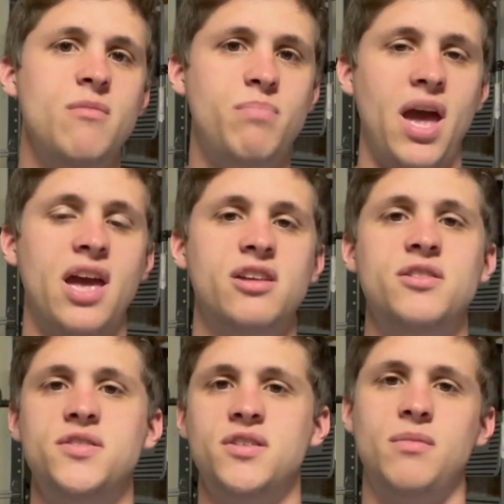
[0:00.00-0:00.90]

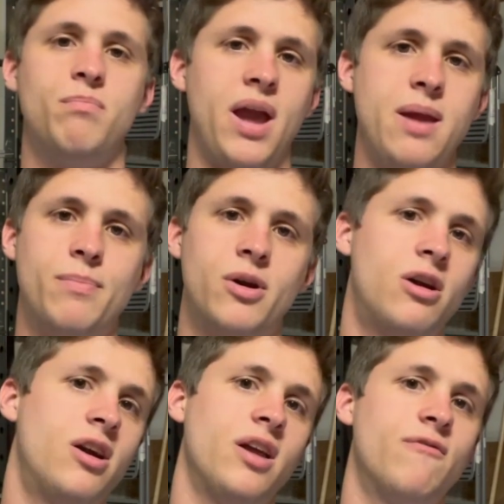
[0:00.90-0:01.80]
pens, and
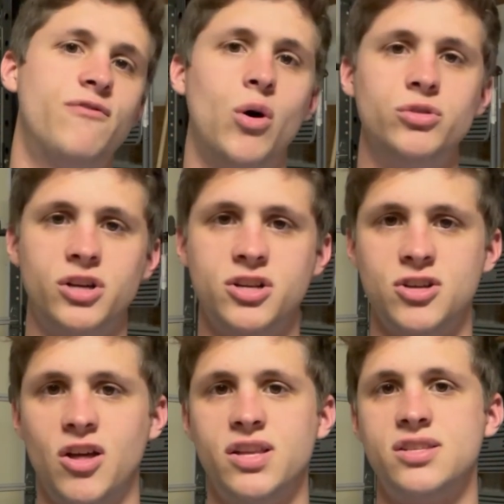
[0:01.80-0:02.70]
paper and folders and
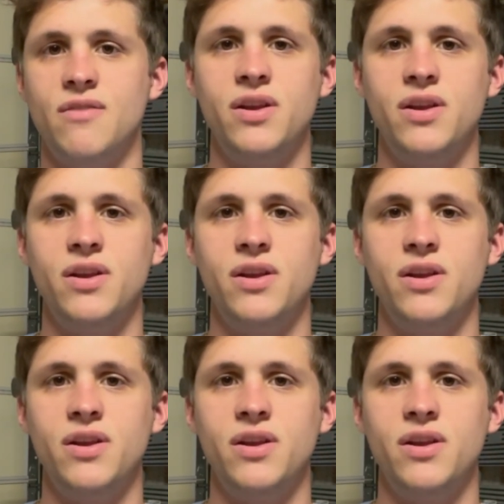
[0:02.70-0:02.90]
all that stuff,